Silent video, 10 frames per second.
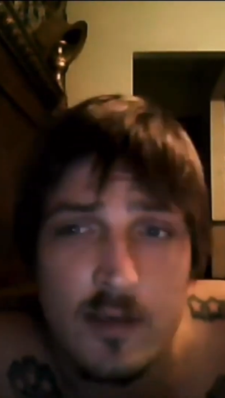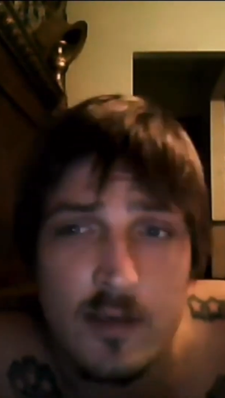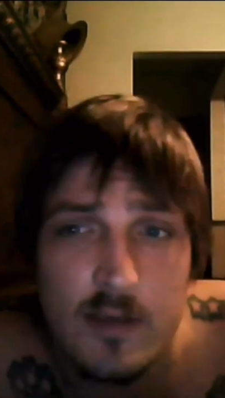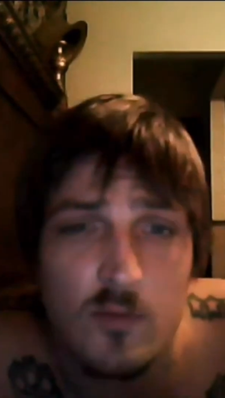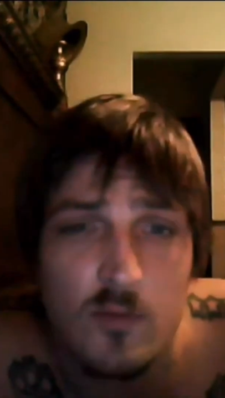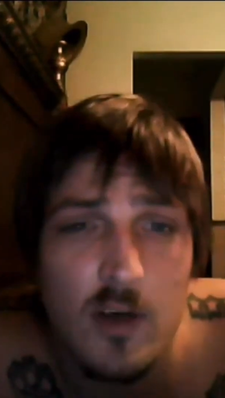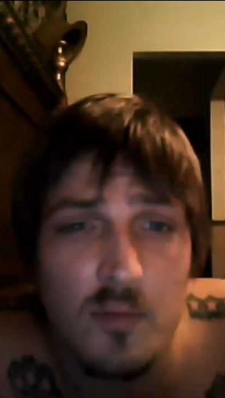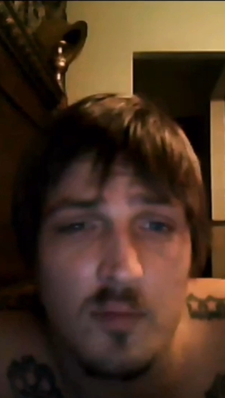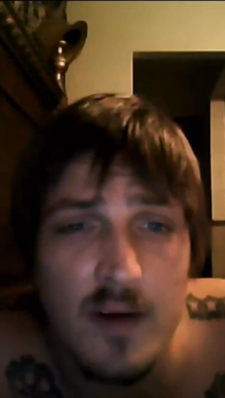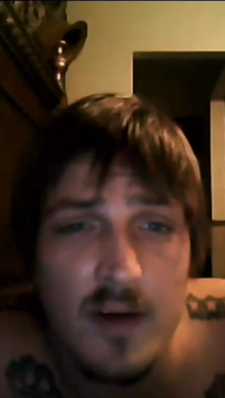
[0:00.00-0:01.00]
And so we go
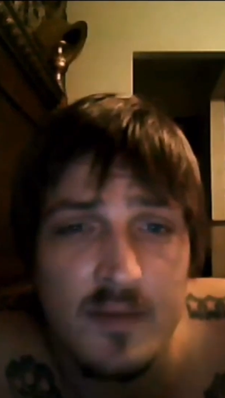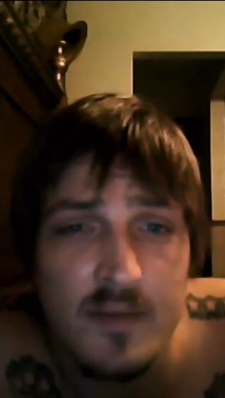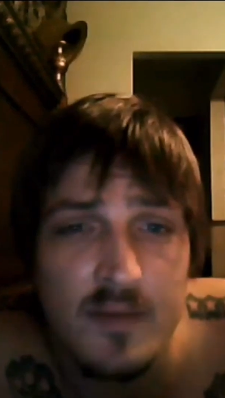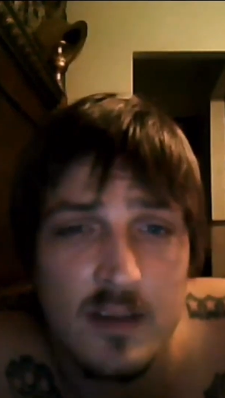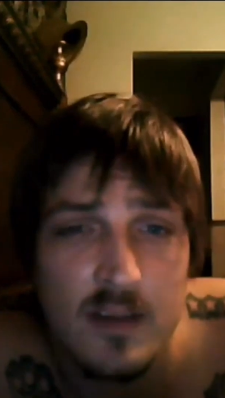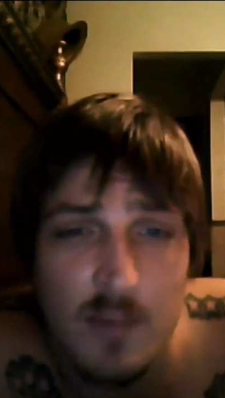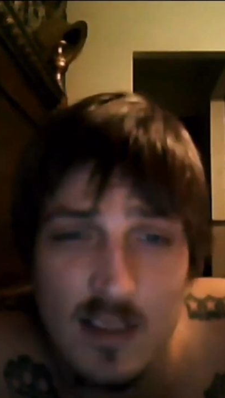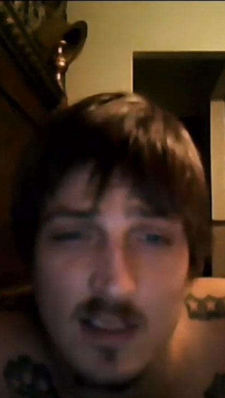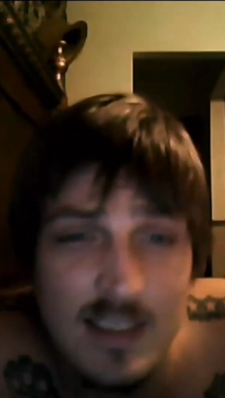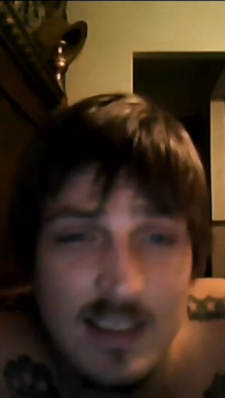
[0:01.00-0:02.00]
to breakfast. I
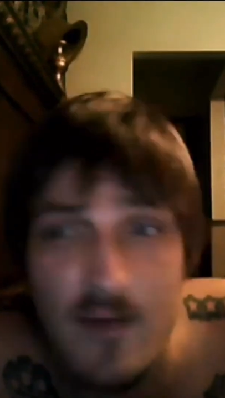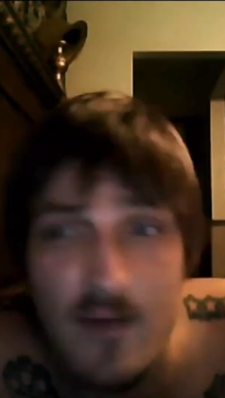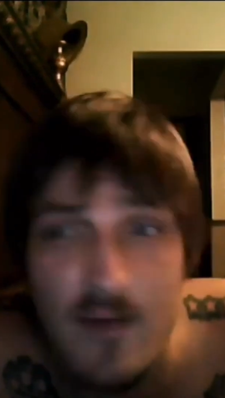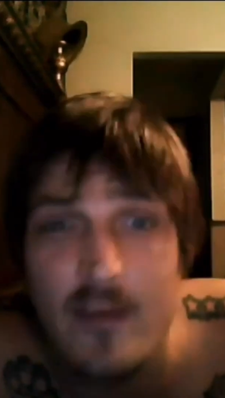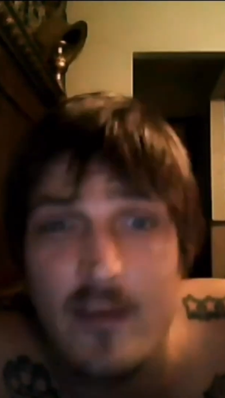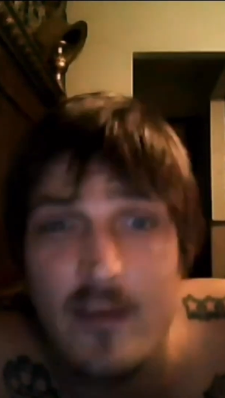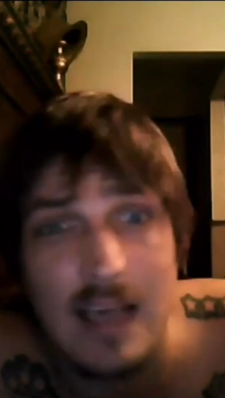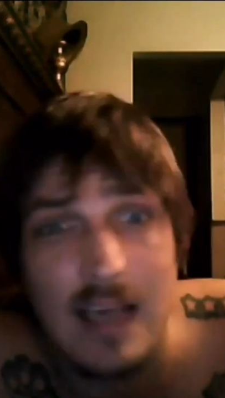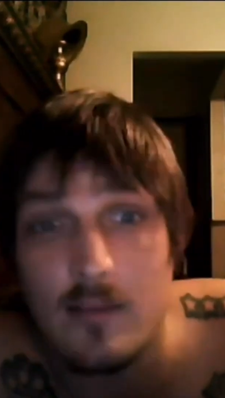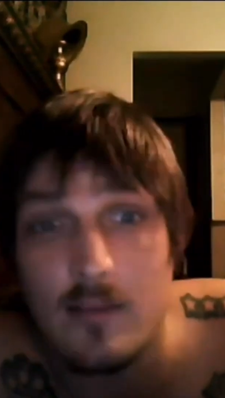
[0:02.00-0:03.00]
mean, this is like 5
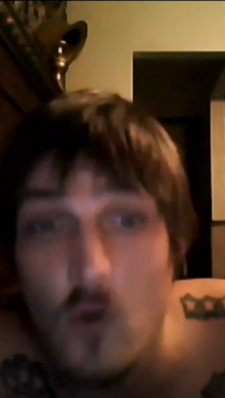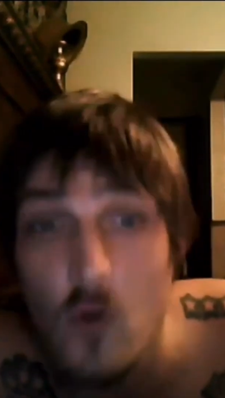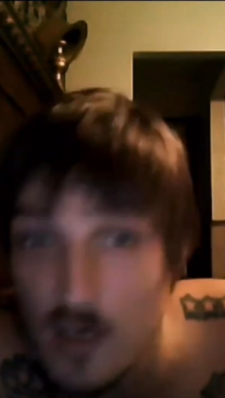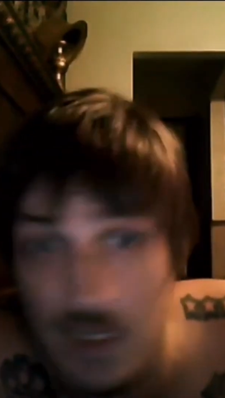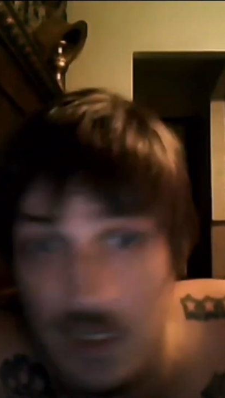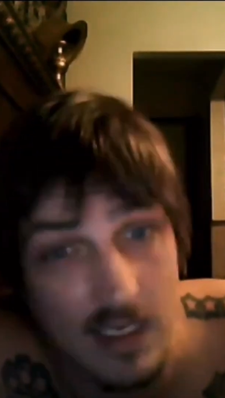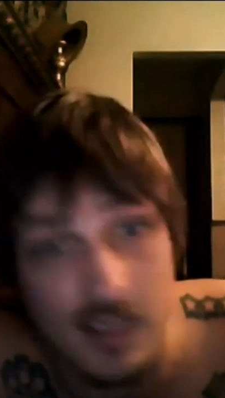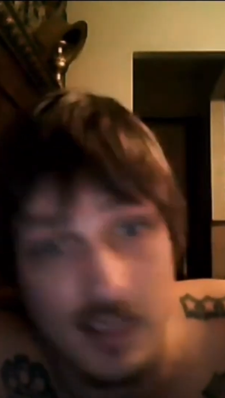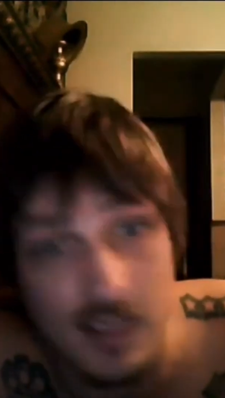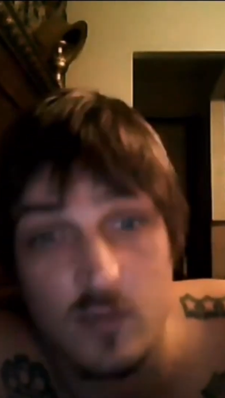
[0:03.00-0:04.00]
o'clock in the morning. They're
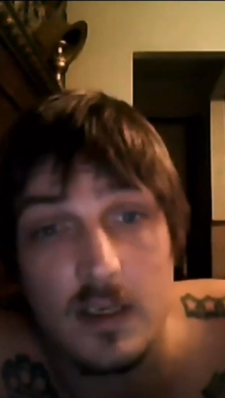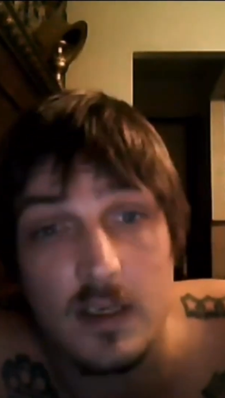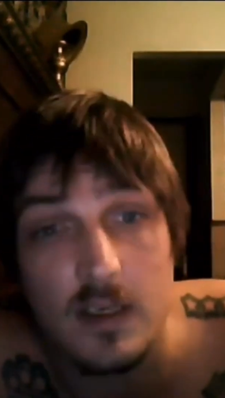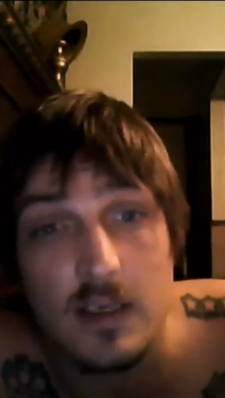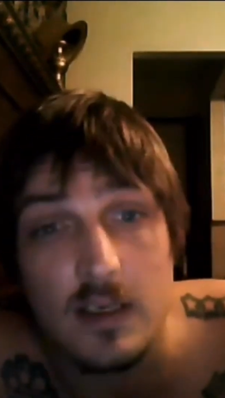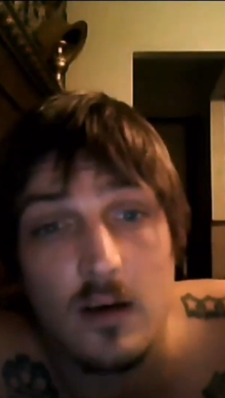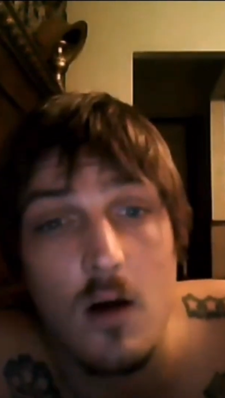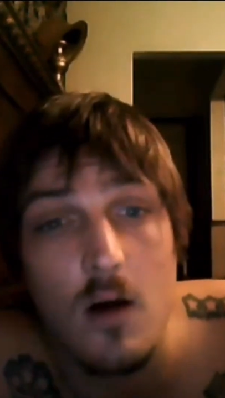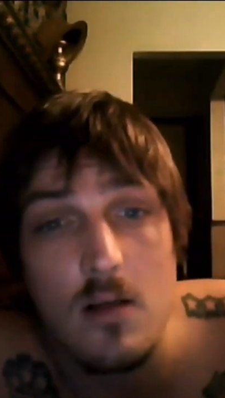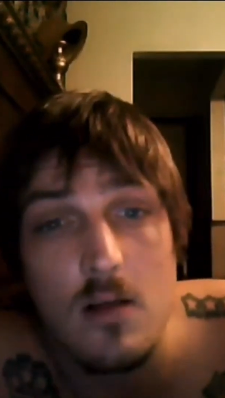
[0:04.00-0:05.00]
getting this work in
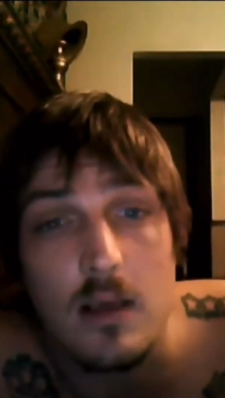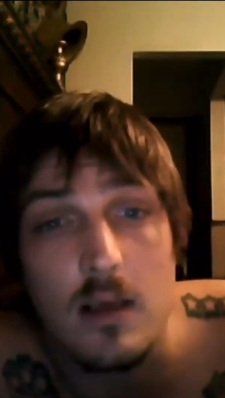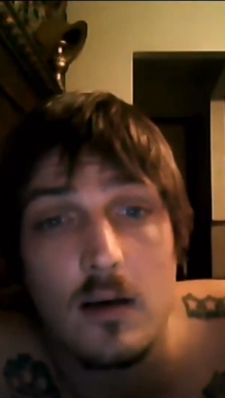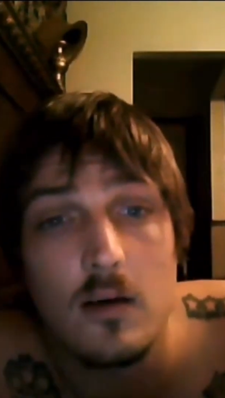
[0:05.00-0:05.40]
early.